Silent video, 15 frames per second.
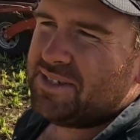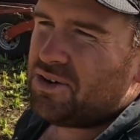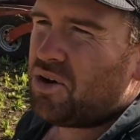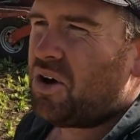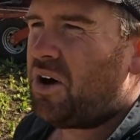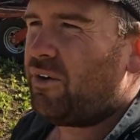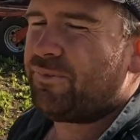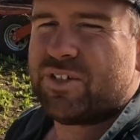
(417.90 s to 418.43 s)

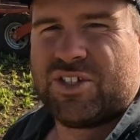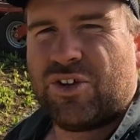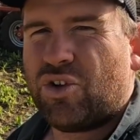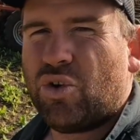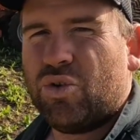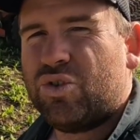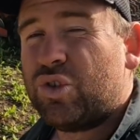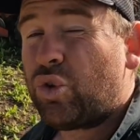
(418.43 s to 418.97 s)
if it's a
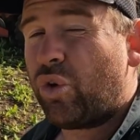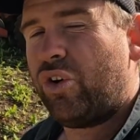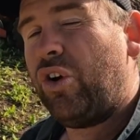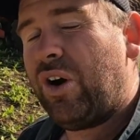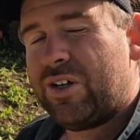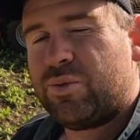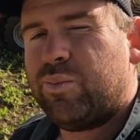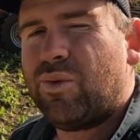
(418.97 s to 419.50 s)
good sort of
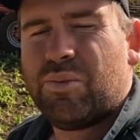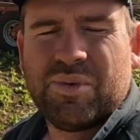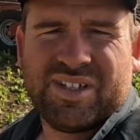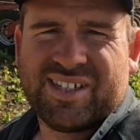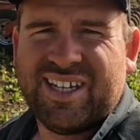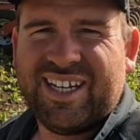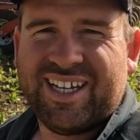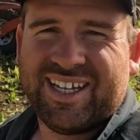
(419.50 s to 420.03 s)
nice warm
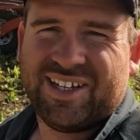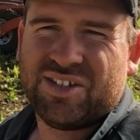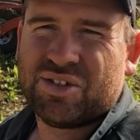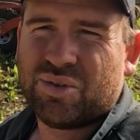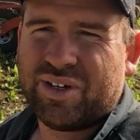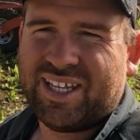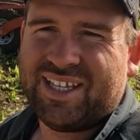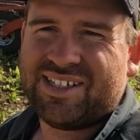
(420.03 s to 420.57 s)
winter, you can
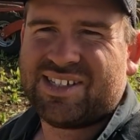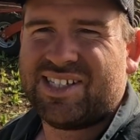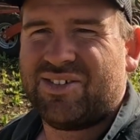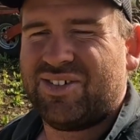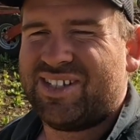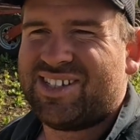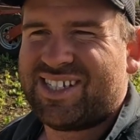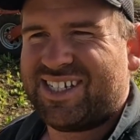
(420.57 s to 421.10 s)
sort of get sort
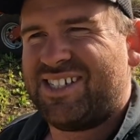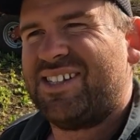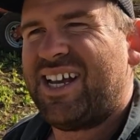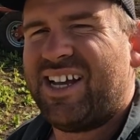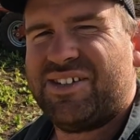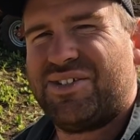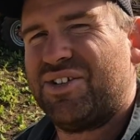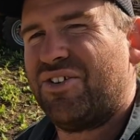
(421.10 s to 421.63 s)
of 6
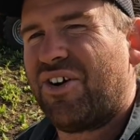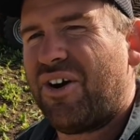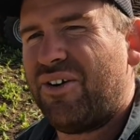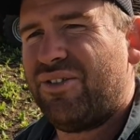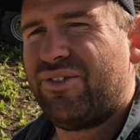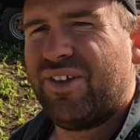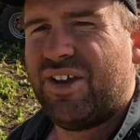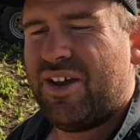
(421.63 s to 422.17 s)
tonnes of
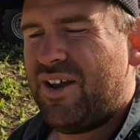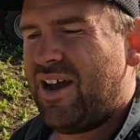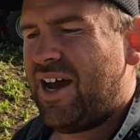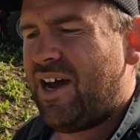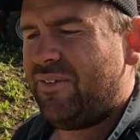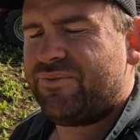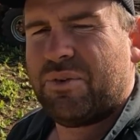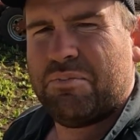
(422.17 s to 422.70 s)
growth
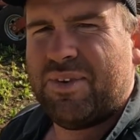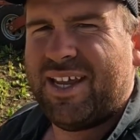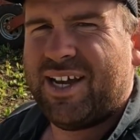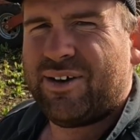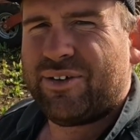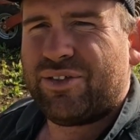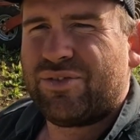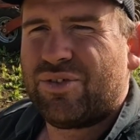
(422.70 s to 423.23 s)
from
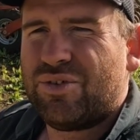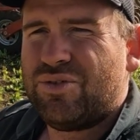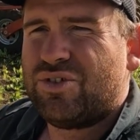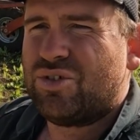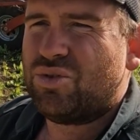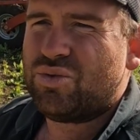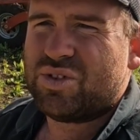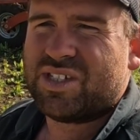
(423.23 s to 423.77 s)
now through
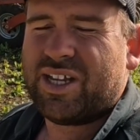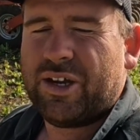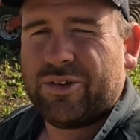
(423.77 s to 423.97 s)
till say